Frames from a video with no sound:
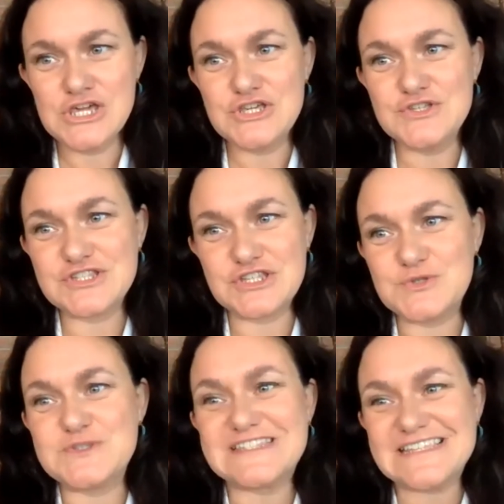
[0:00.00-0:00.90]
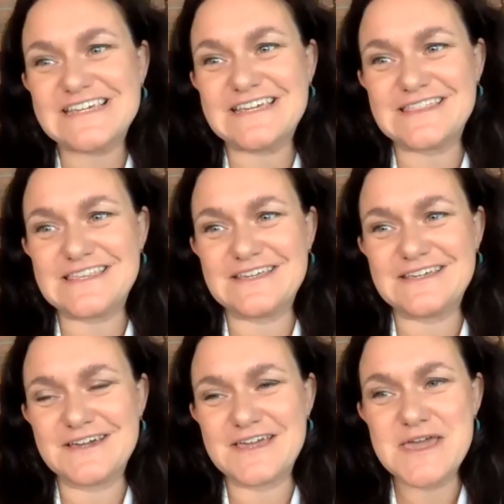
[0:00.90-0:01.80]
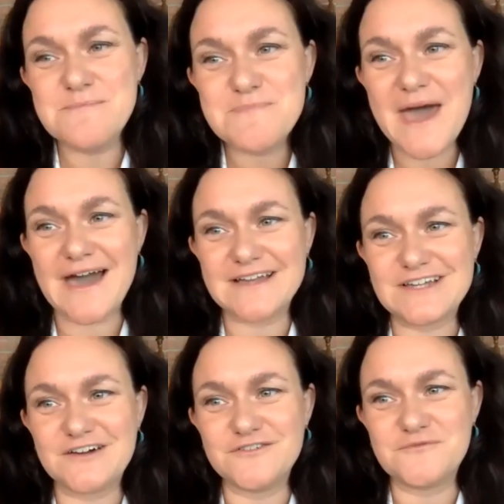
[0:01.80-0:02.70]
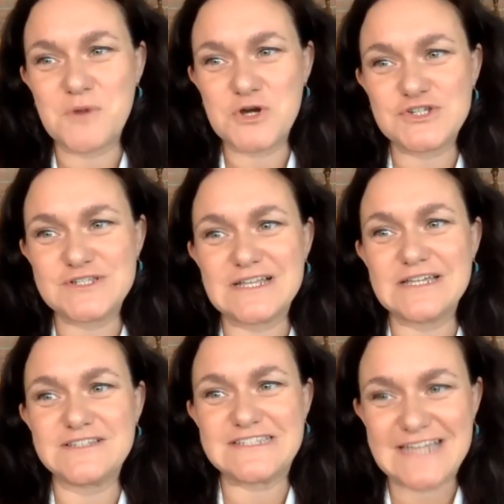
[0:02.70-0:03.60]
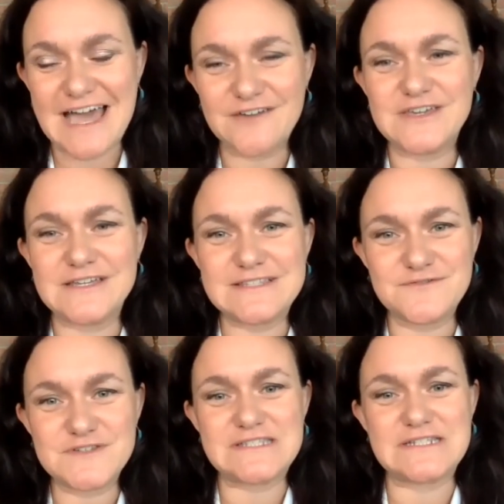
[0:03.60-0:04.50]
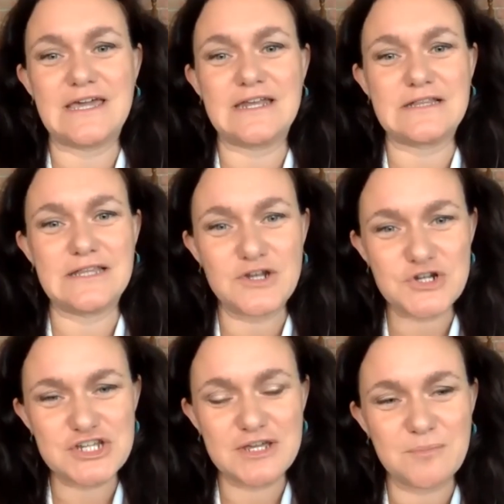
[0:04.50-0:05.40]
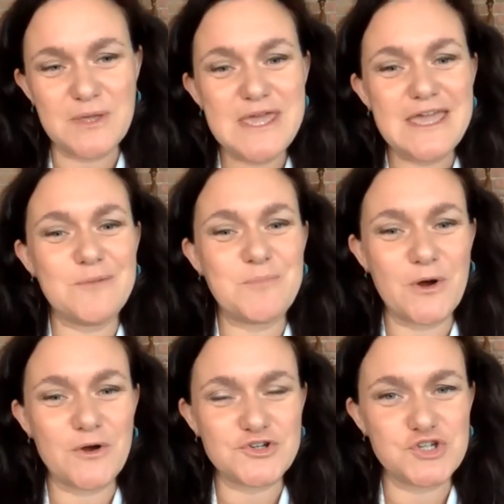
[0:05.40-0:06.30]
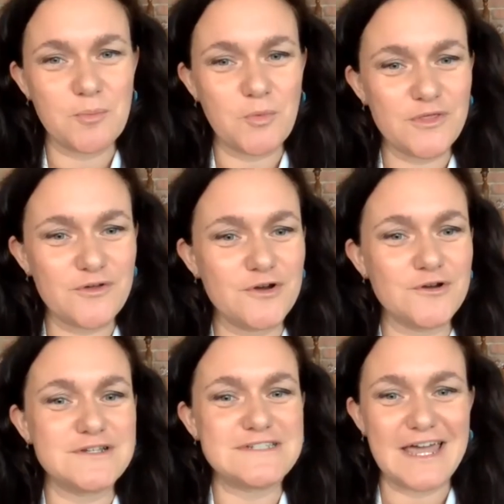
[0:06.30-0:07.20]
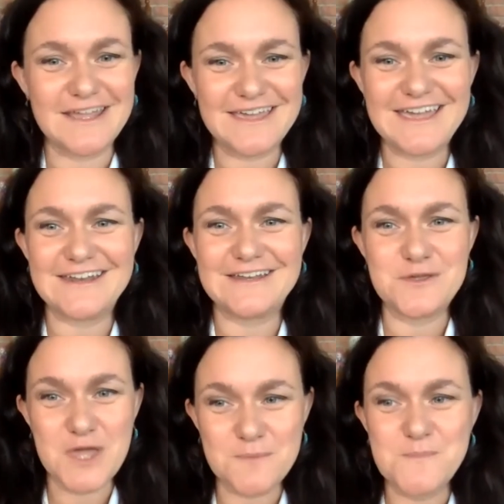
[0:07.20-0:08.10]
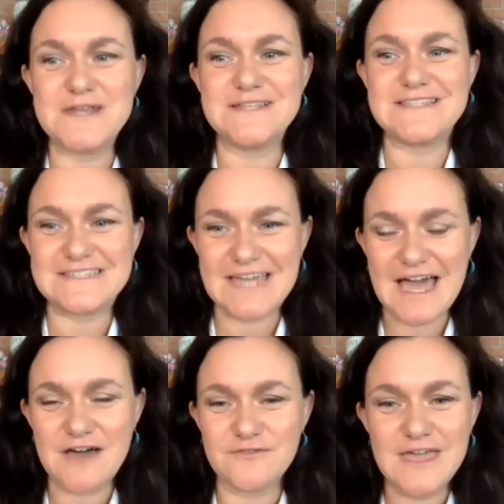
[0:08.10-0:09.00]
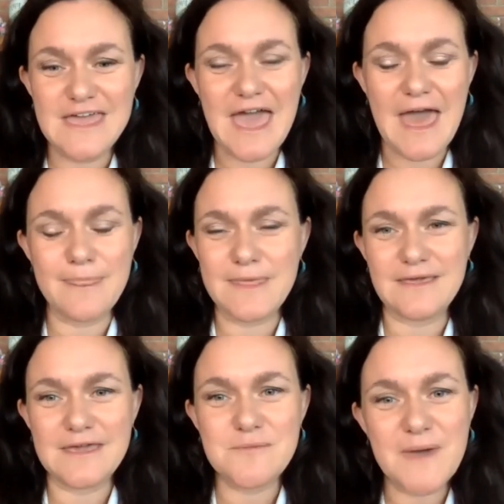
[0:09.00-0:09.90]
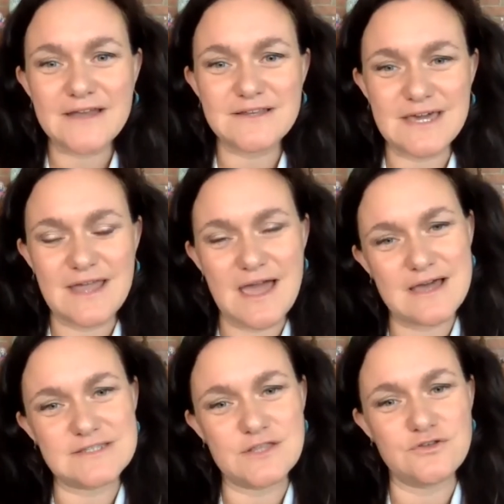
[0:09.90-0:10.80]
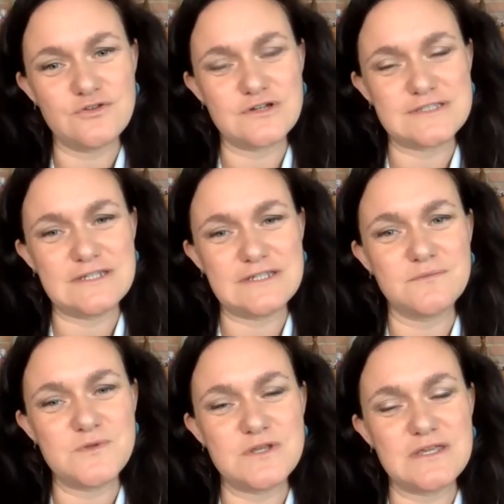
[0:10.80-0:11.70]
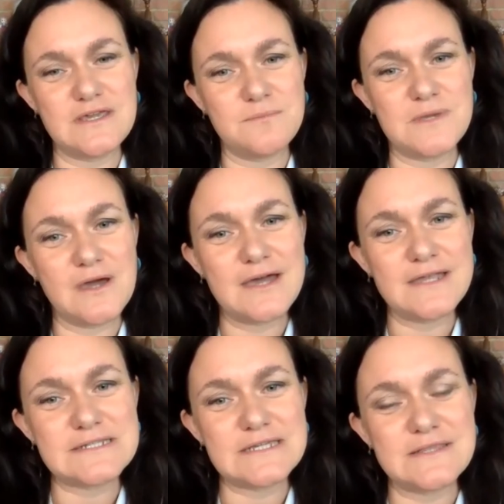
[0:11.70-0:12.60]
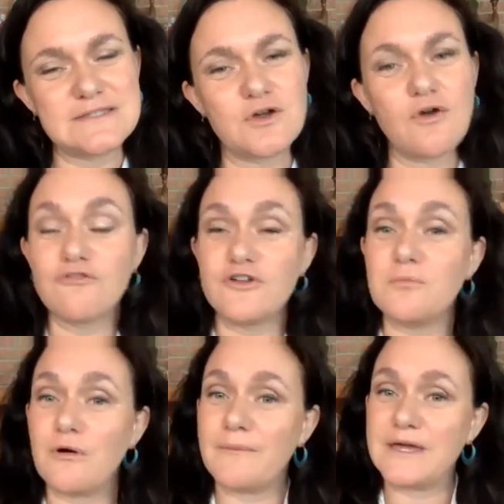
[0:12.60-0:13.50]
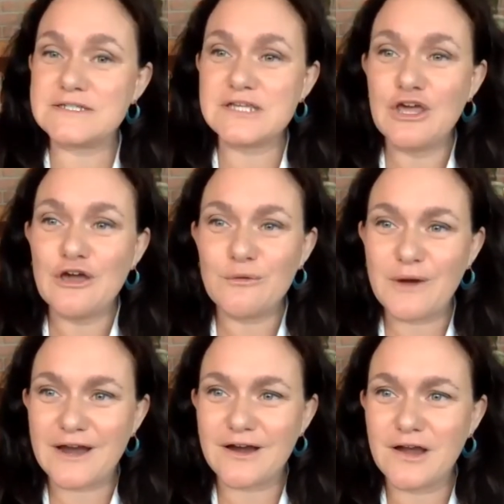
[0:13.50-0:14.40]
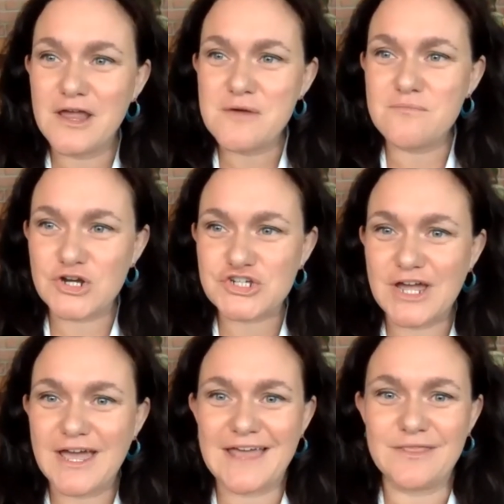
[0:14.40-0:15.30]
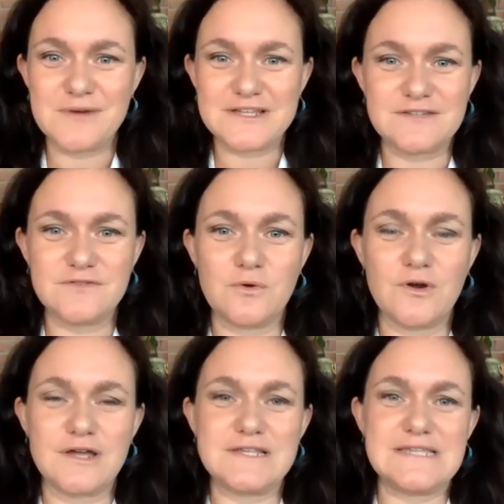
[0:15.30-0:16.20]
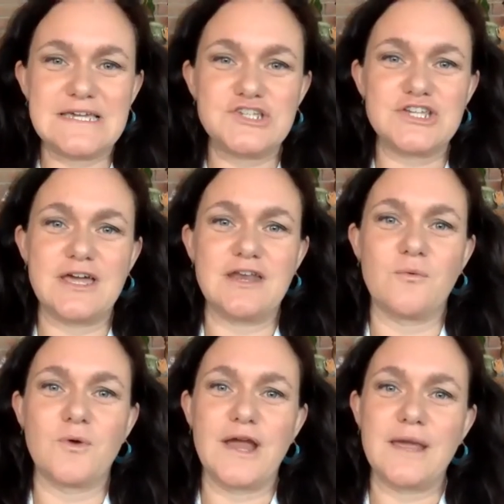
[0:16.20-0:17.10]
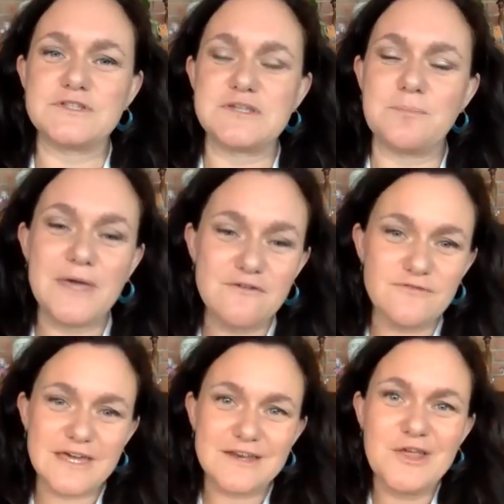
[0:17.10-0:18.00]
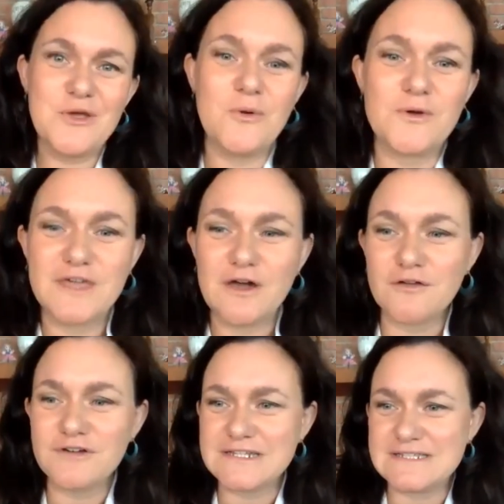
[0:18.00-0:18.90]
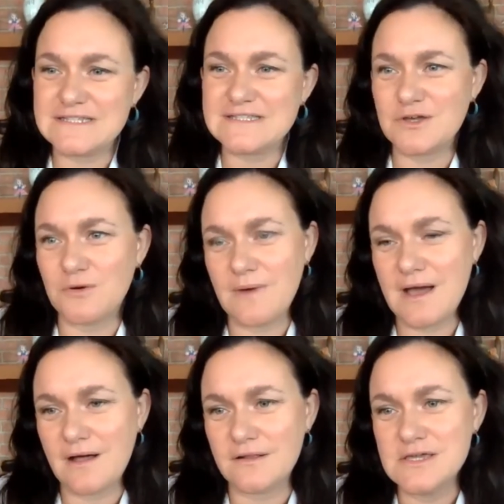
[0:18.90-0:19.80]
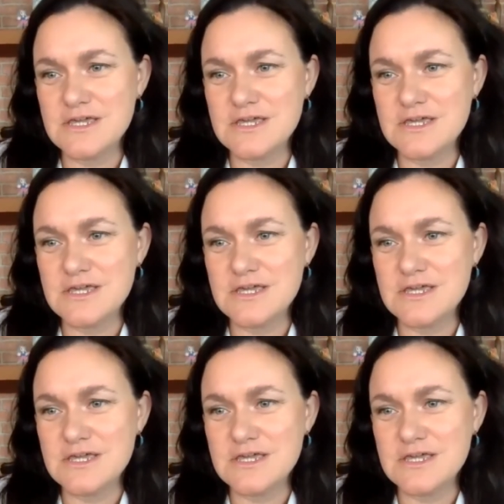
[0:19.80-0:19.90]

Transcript: you, you see the impact of Marcia's savvy and sophisticated leadership in partnership with her dedicated and committed staff and the impact that has on the New York City community and beyond in this COVID moment where Marcia and the rest of the organization were able to pivot what they already did so well